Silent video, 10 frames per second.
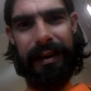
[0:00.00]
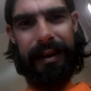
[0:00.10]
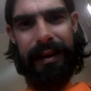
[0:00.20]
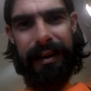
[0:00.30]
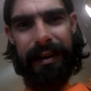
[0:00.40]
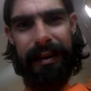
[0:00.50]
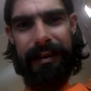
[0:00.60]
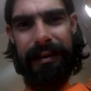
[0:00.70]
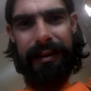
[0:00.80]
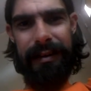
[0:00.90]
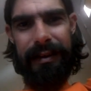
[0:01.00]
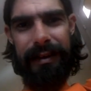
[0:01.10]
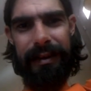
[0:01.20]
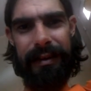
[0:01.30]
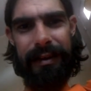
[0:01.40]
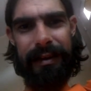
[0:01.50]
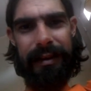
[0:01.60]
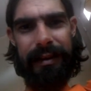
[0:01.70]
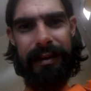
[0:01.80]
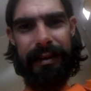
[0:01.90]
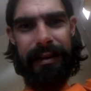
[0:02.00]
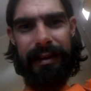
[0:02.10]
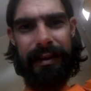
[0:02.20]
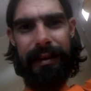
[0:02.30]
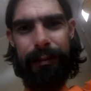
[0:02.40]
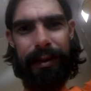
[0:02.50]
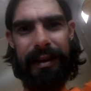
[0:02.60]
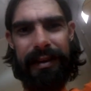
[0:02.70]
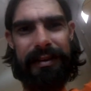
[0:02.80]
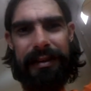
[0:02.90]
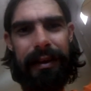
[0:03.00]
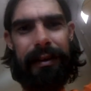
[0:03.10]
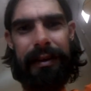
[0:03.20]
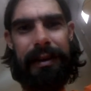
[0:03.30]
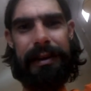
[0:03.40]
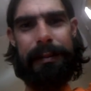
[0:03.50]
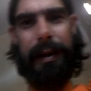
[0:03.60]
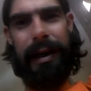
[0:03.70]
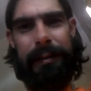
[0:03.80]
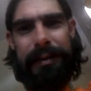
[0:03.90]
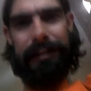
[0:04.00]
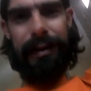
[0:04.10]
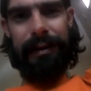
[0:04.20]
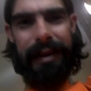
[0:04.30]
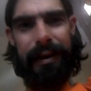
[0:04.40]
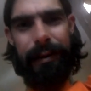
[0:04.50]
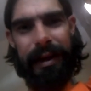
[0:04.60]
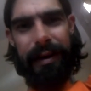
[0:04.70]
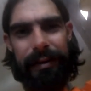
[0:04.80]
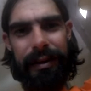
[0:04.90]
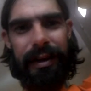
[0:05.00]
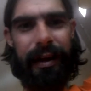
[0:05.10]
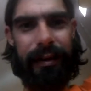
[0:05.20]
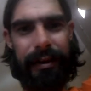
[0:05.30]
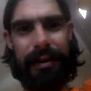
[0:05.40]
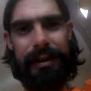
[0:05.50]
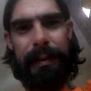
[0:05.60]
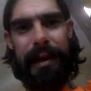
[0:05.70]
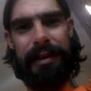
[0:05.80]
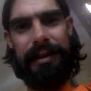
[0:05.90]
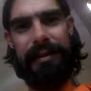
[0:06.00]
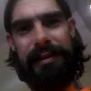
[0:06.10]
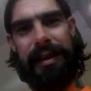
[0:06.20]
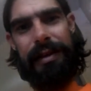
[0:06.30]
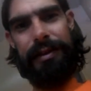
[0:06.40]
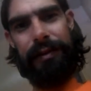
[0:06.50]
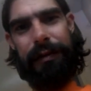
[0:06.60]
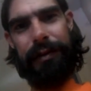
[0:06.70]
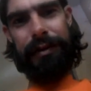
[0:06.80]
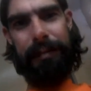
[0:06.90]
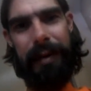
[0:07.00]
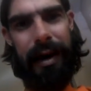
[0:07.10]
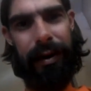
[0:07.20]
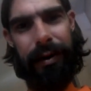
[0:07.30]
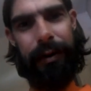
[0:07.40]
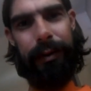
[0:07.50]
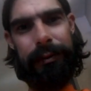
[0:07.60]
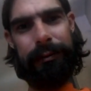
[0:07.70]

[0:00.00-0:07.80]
and he reinstalled all his pipes. Well, now we have another inspection scheduled for tomorrow.